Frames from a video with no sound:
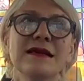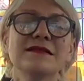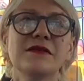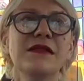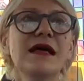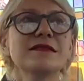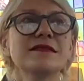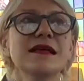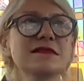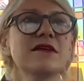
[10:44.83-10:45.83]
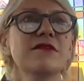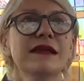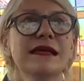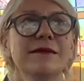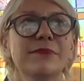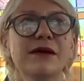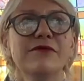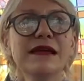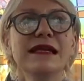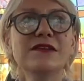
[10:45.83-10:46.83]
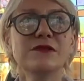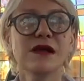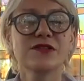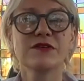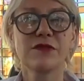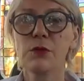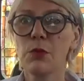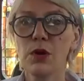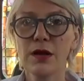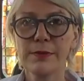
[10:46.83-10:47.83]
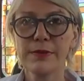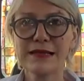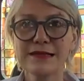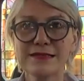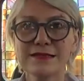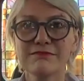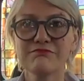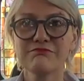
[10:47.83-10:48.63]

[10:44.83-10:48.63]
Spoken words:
So that's lovely. But really, to actually for the work piece,